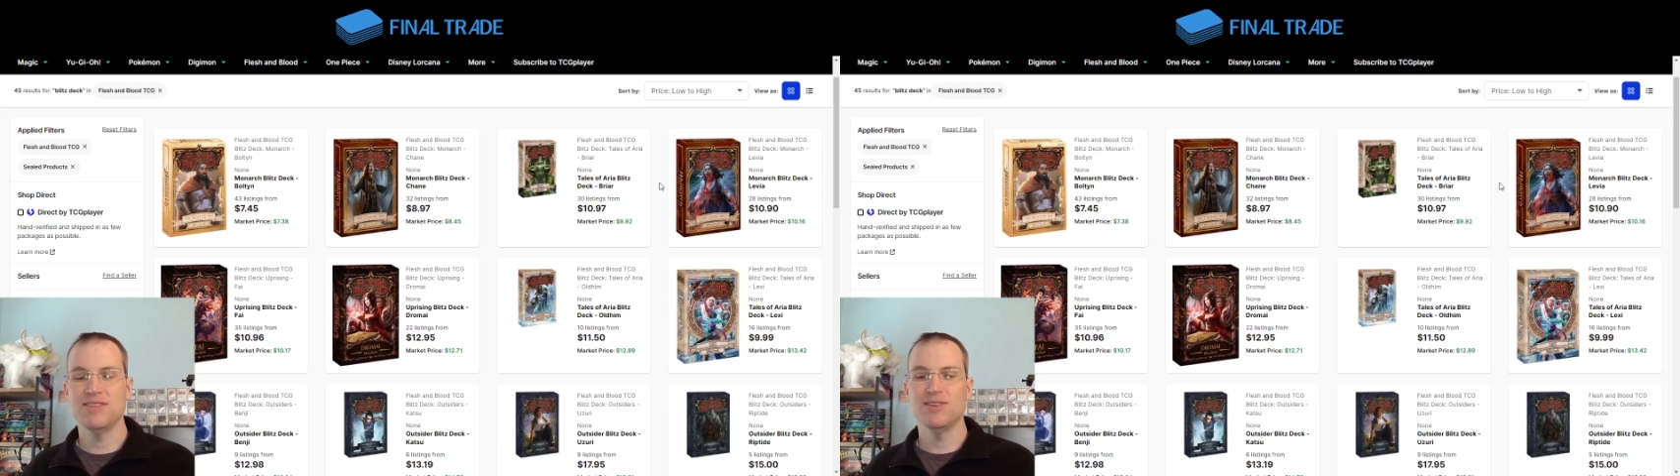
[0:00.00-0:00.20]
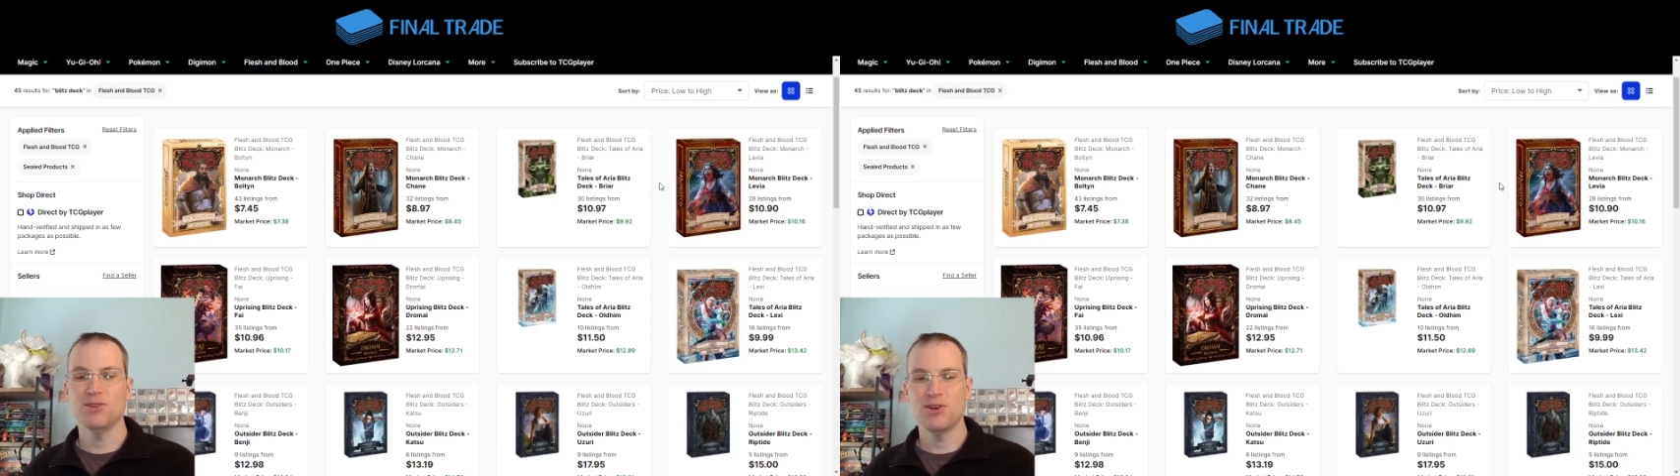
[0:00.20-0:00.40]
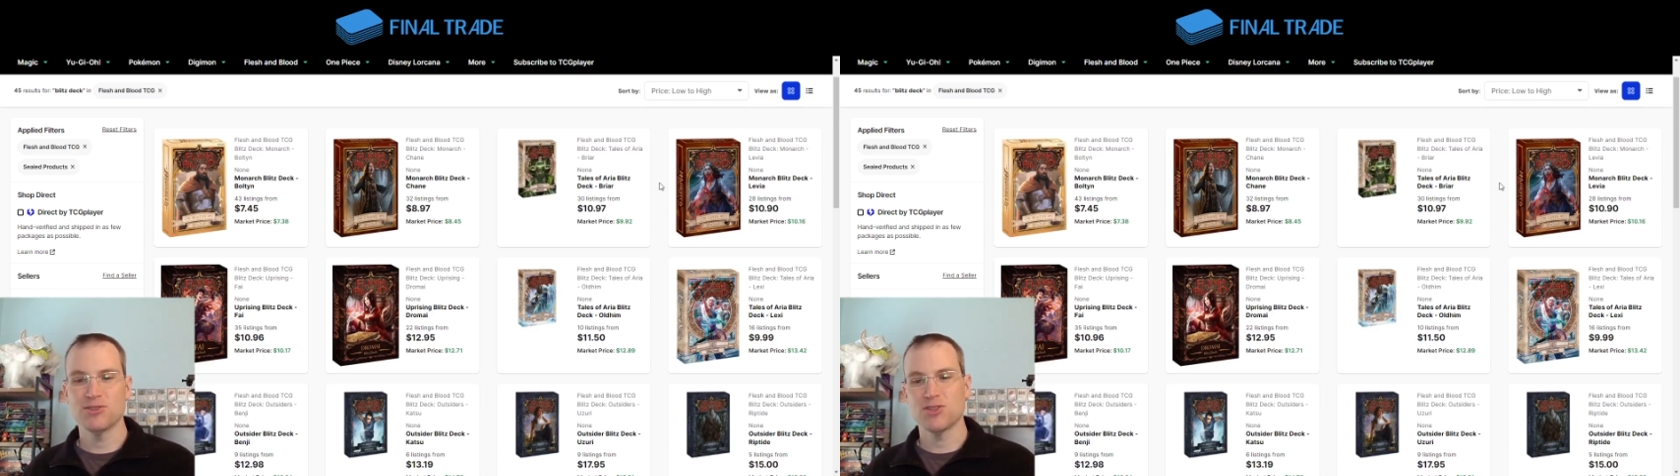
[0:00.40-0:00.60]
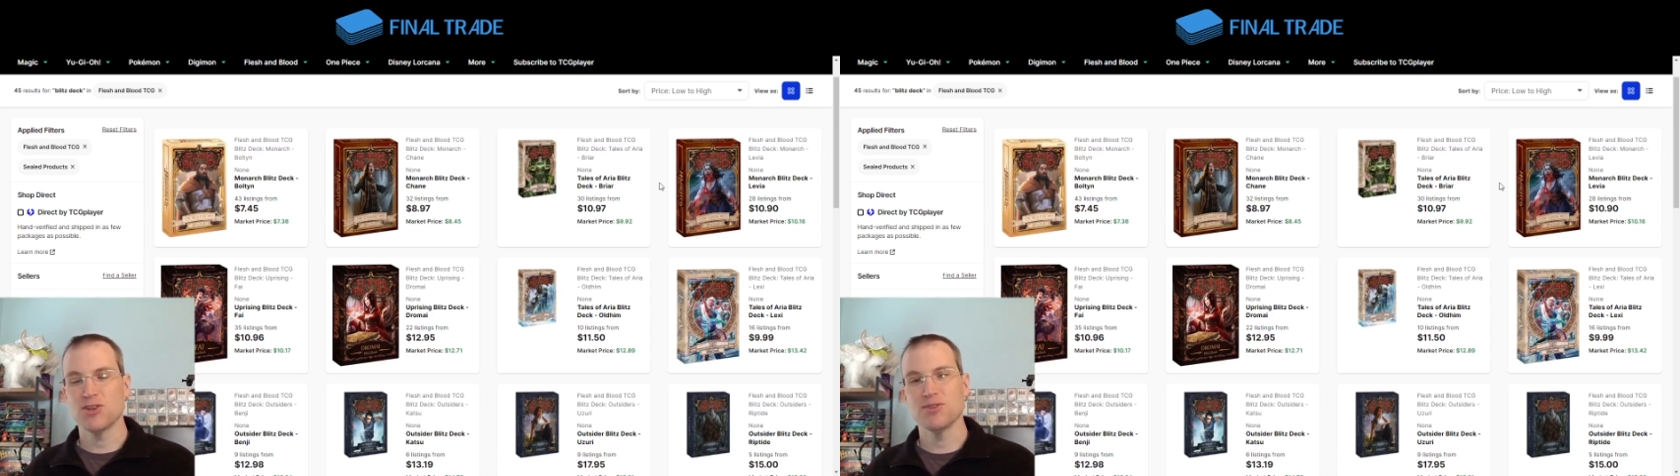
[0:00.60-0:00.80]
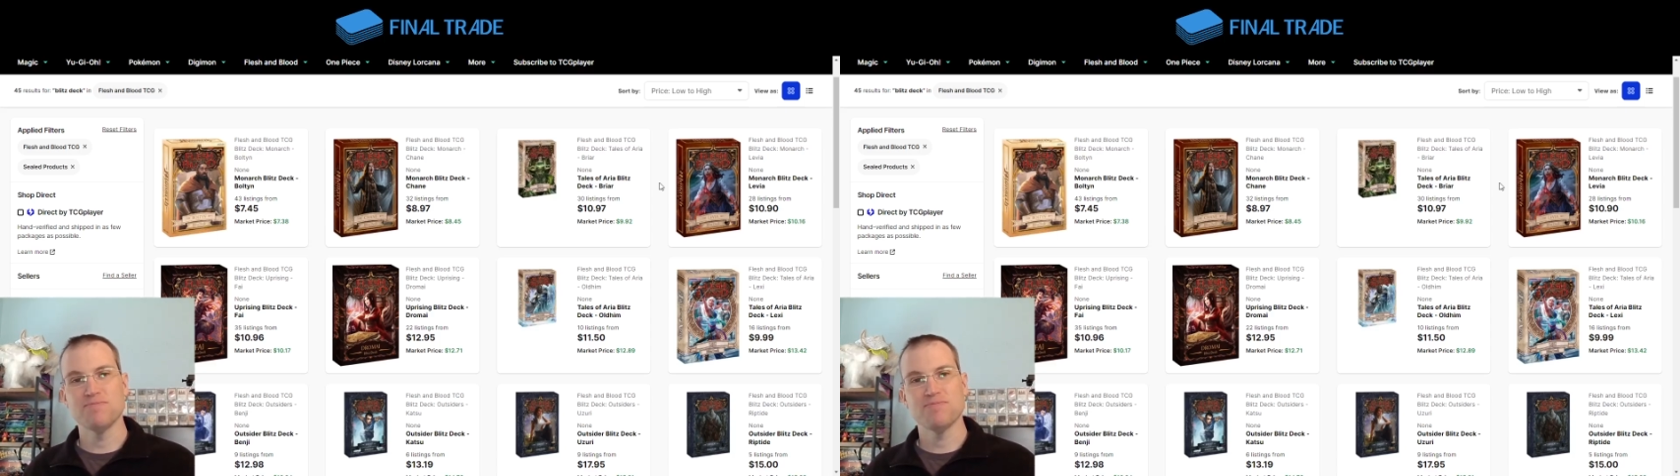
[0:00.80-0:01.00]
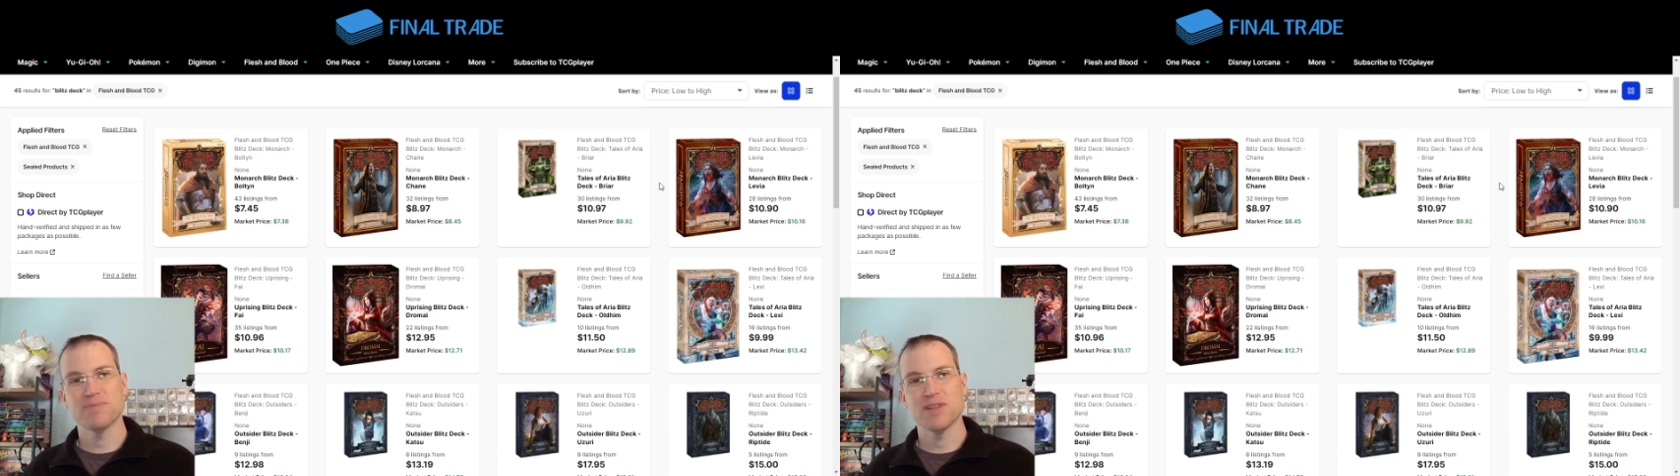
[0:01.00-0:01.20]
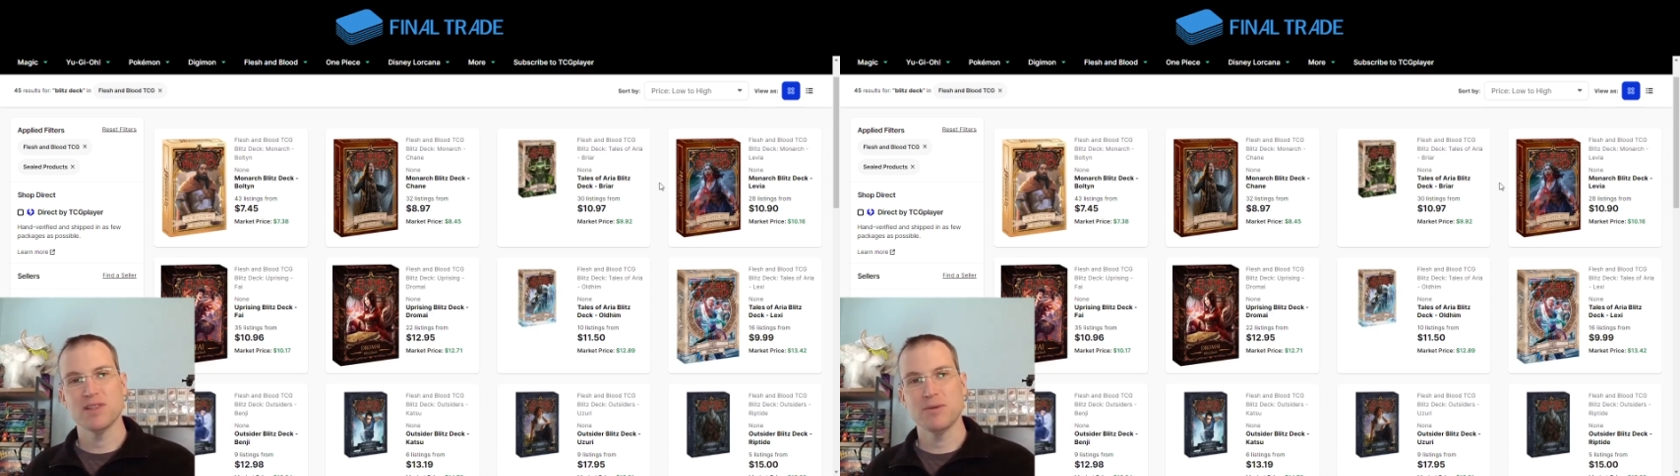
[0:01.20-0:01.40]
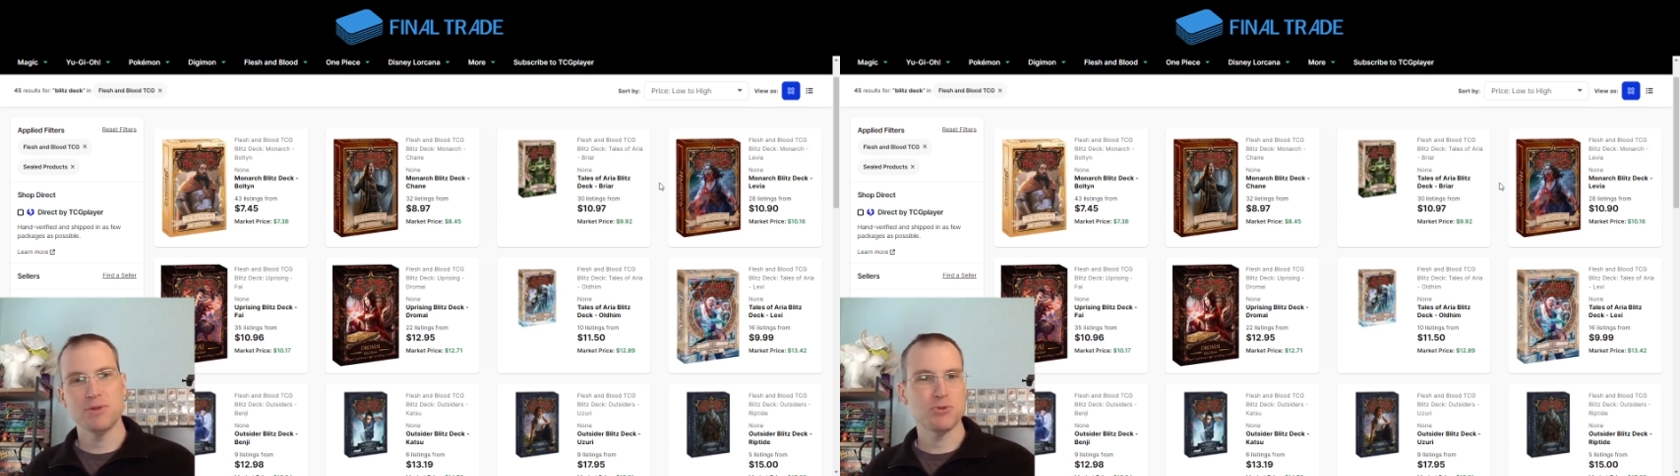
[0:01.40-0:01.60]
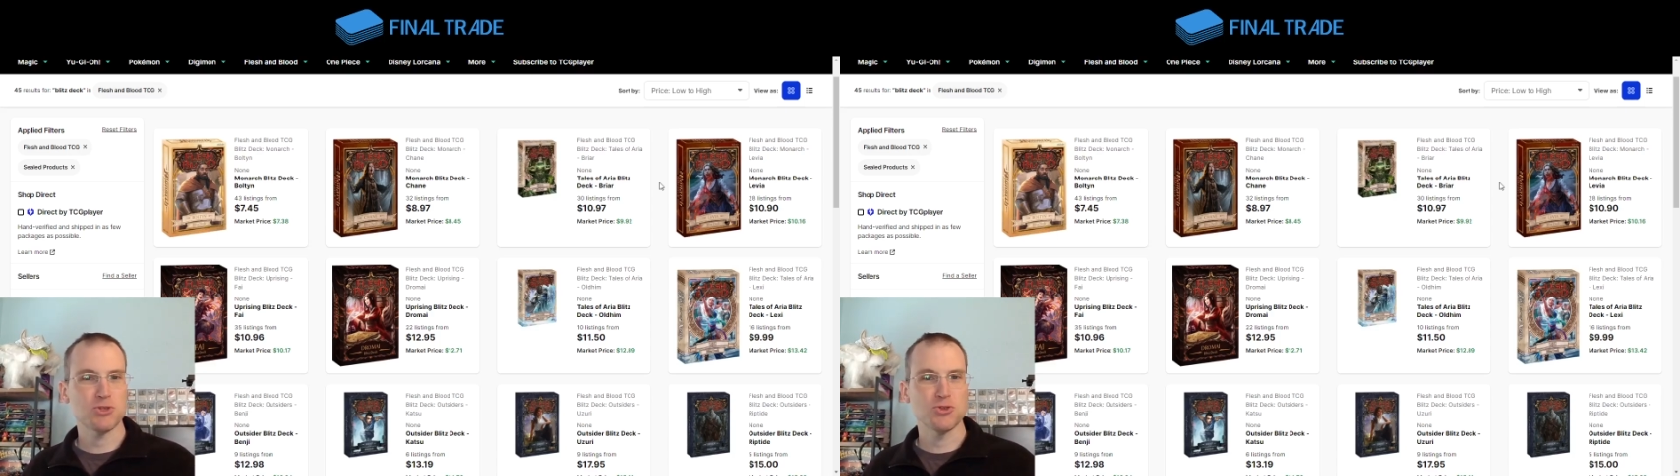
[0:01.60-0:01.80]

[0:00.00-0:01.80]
the long term. Let me know what you're